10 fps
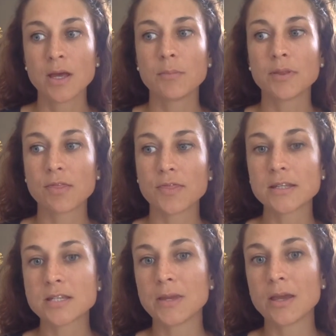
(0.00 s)
But the
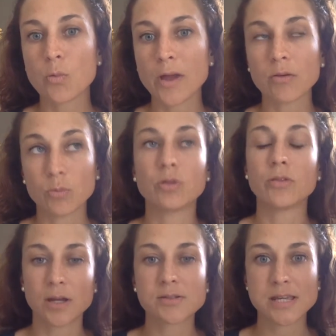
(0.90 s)
thing to be aware,
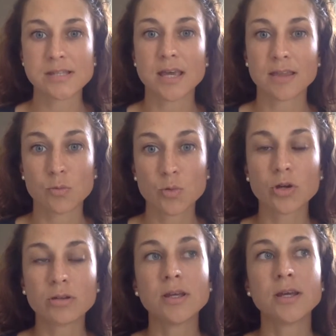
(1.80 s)
well, I dare say they
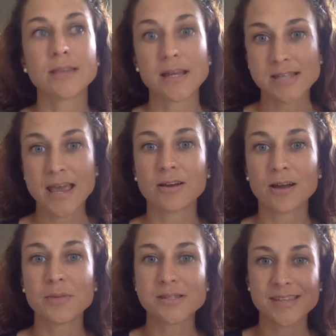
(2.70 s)
would. That's how come it's